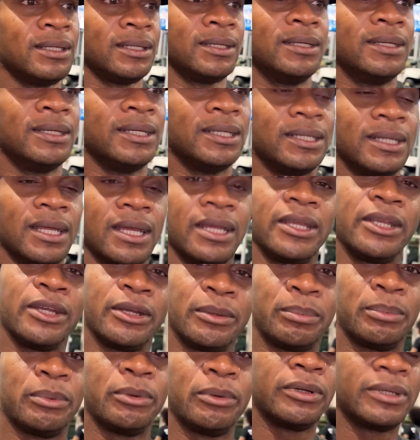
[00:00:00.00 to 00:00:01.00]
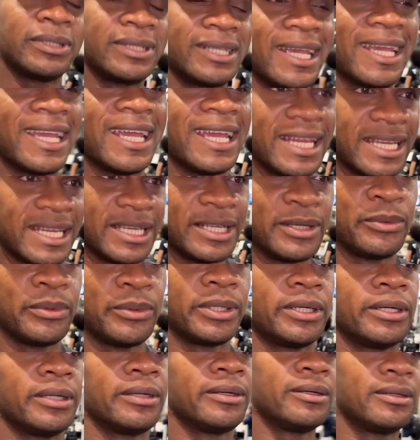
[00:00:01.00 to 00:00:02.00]
in an airport
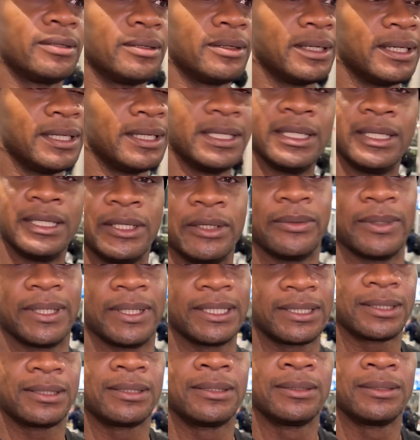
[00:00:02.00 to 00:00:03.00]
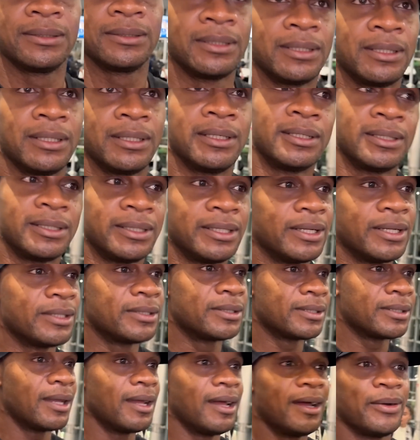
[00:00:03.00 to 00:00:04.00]
anywhere in the US, there's
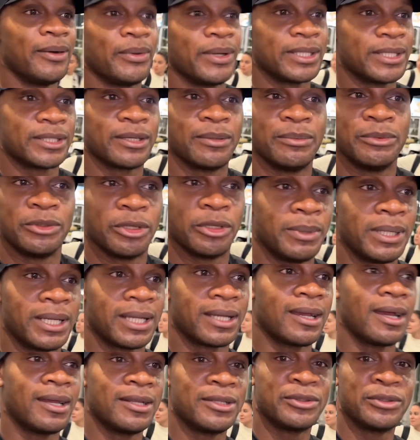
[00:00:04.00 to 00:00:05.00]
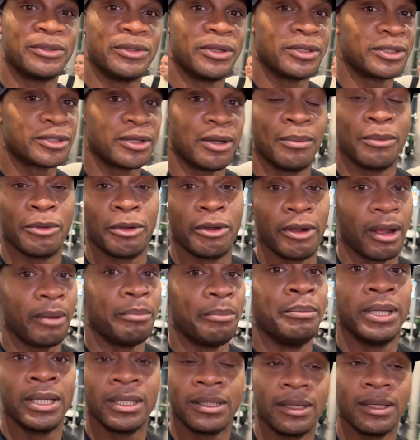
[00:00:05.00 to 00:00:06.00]
always some Jamaicans who just come grab
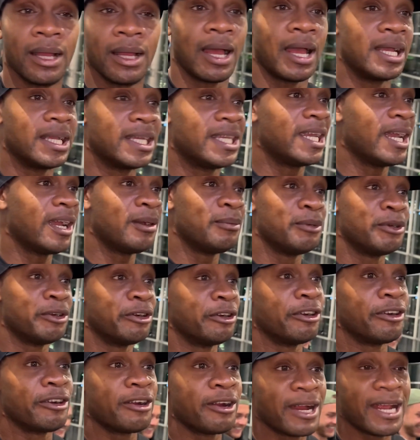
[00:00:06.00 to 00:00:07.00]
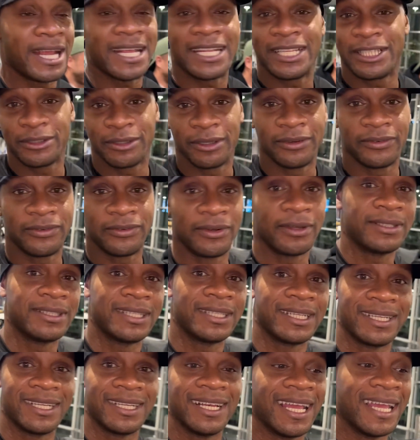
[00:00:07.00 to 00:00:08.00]
me and carry me right to the front of
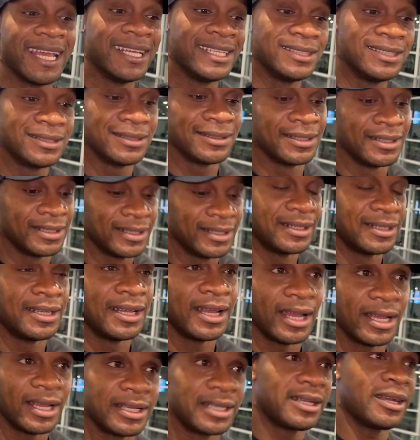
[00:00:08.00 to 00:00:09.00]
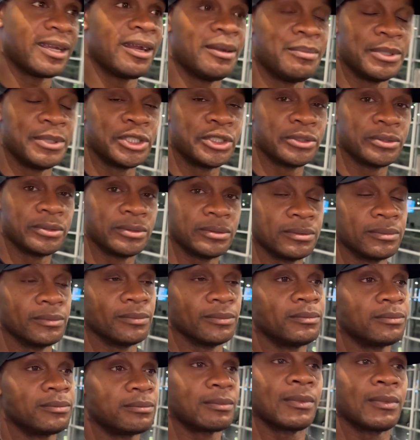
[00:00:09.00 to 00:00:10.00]
the line and carry me through.
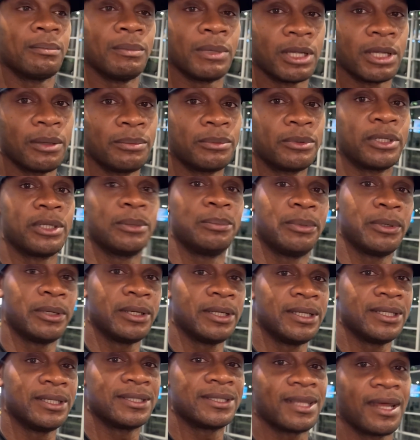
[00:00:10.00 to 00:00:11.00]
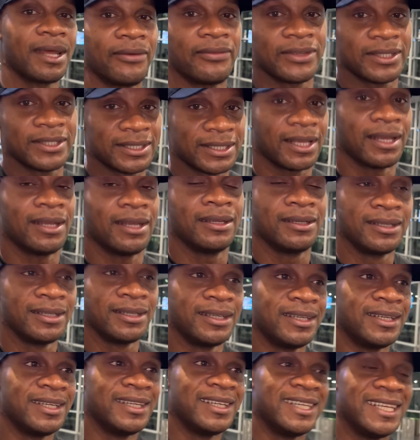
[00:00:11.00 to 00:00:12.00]
Big up to the police officer
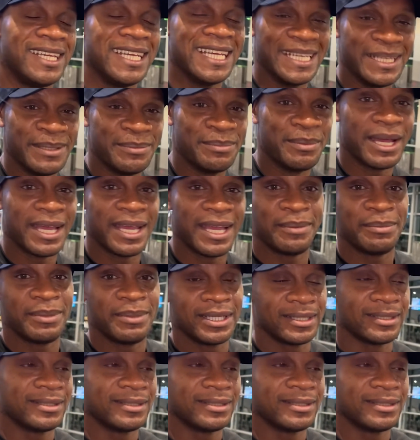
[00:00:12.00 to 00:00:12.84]
in Miami